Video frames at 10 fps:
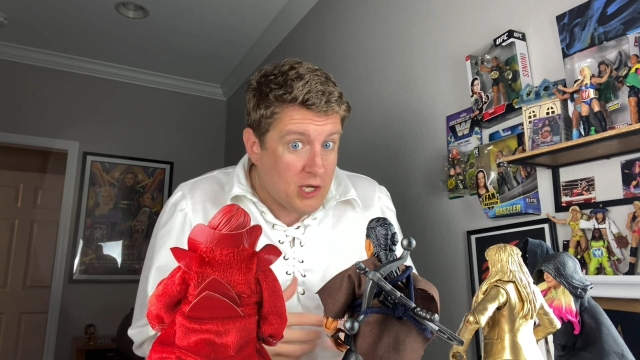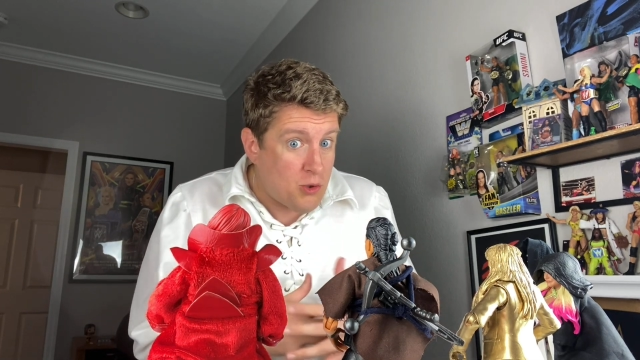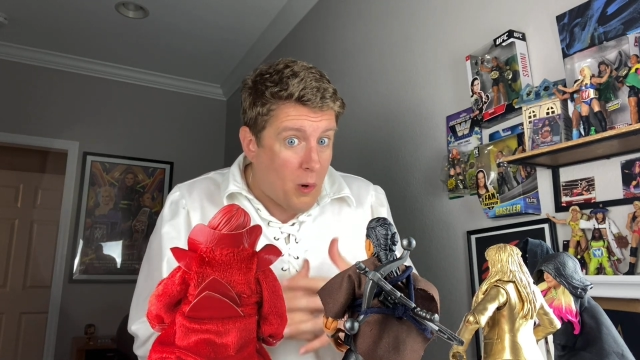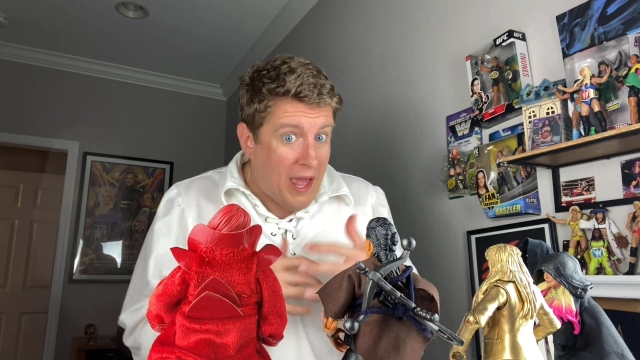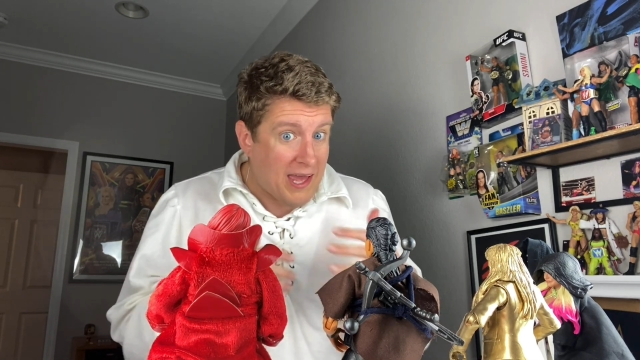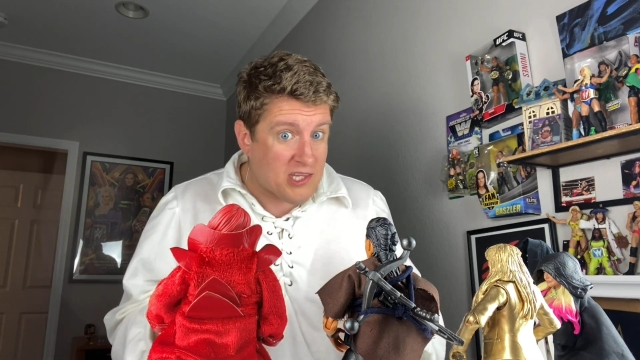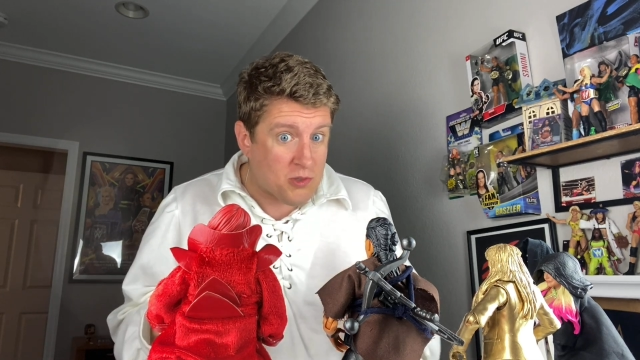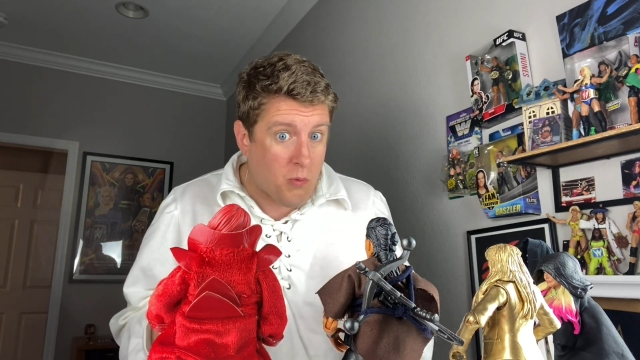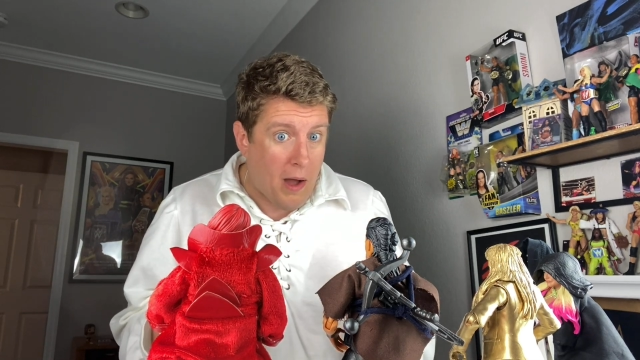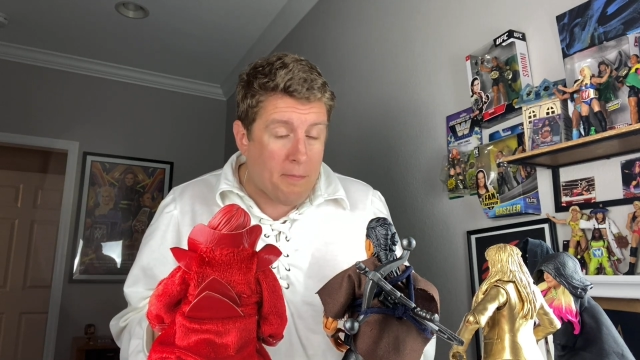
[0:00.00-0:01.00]
do a head
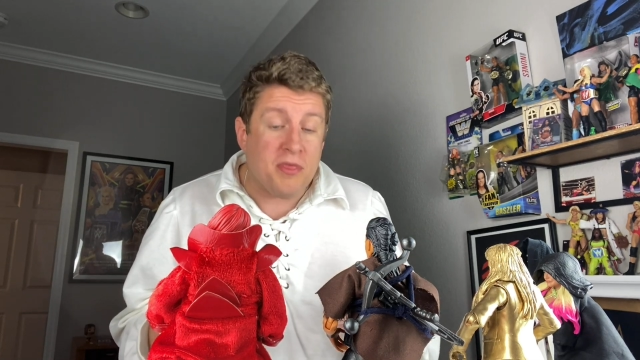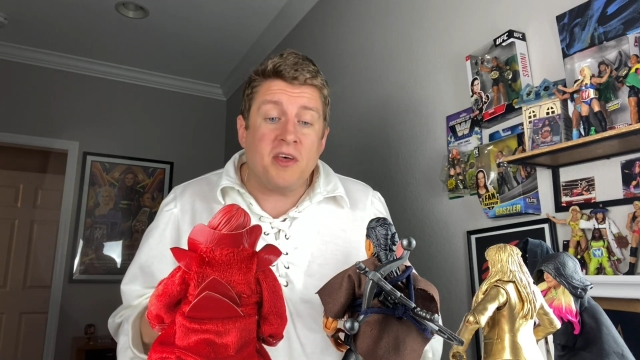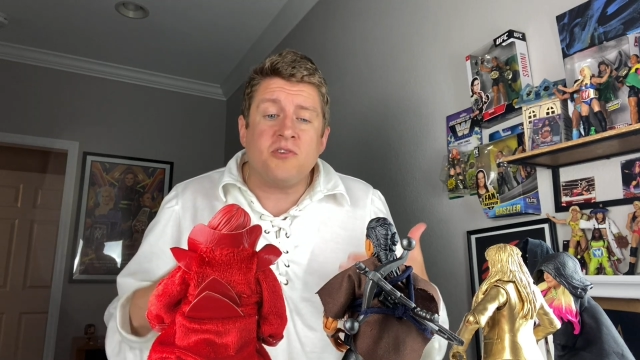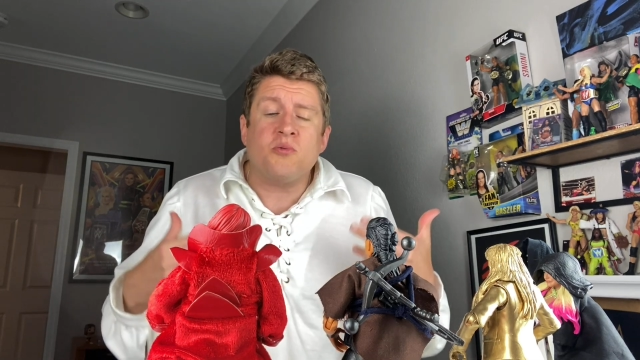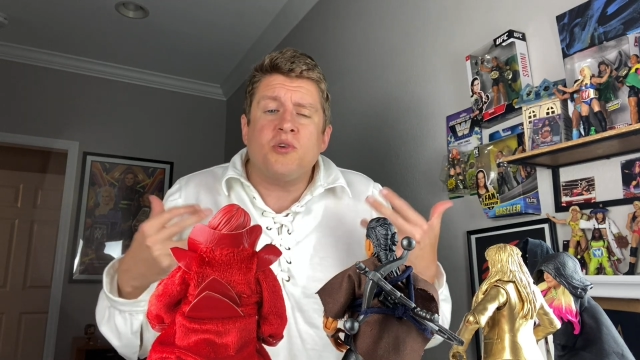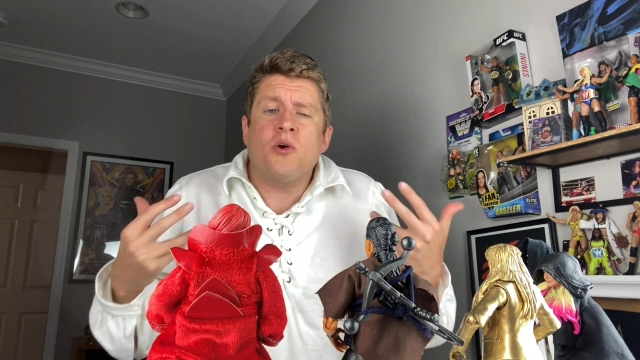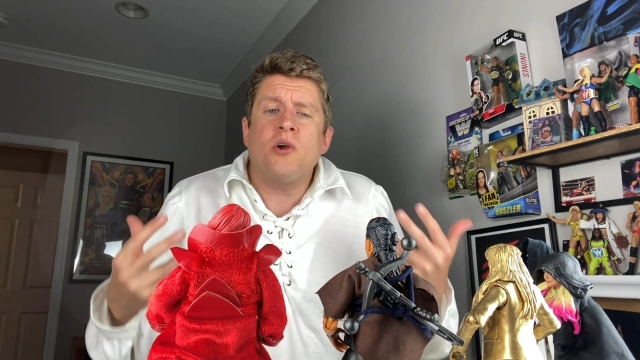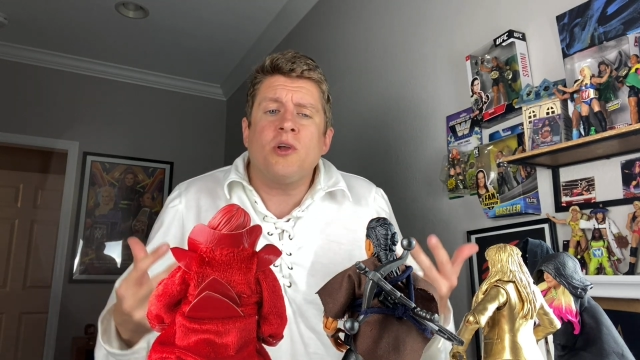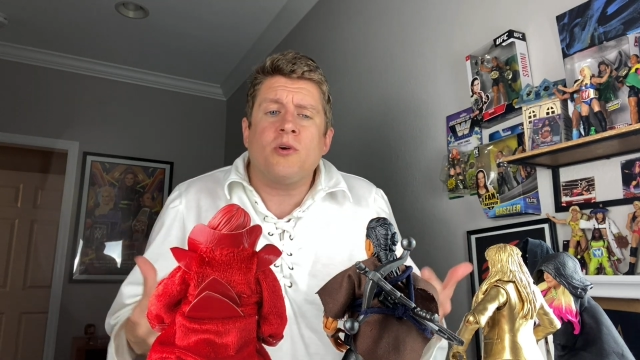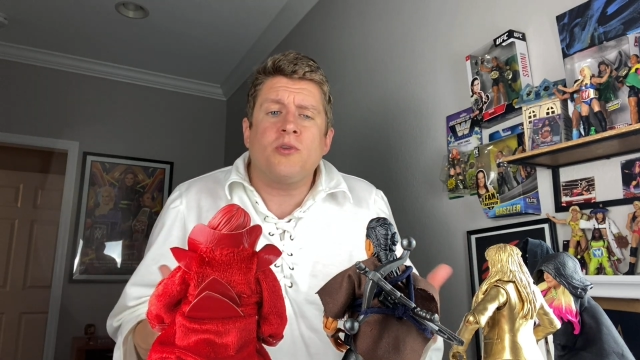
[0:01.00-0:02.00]
swap, thus
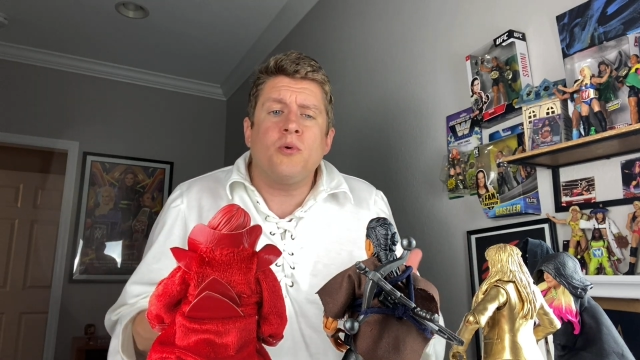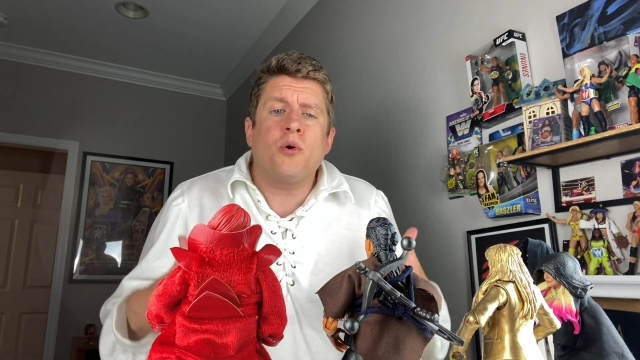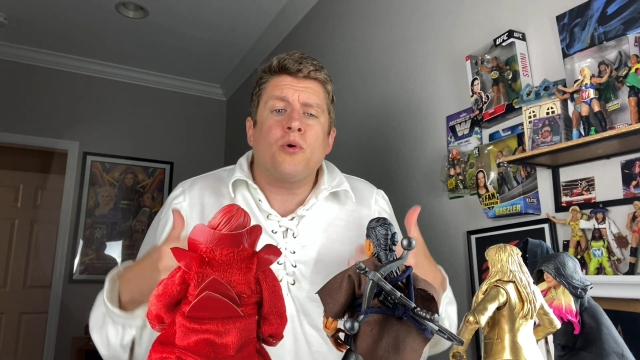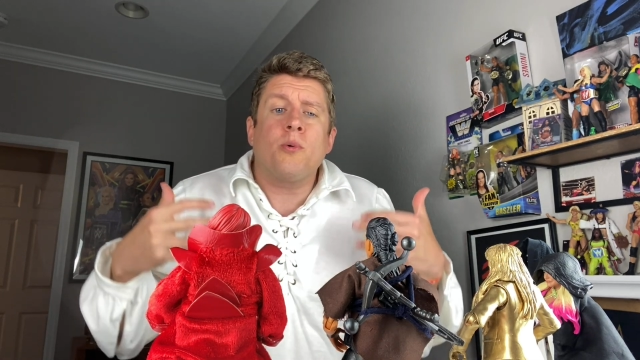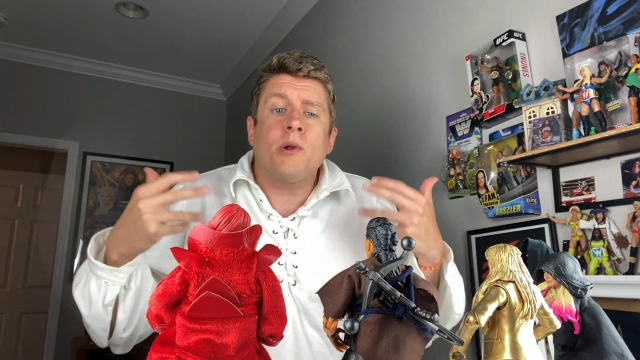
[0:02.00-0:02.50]
returning her to her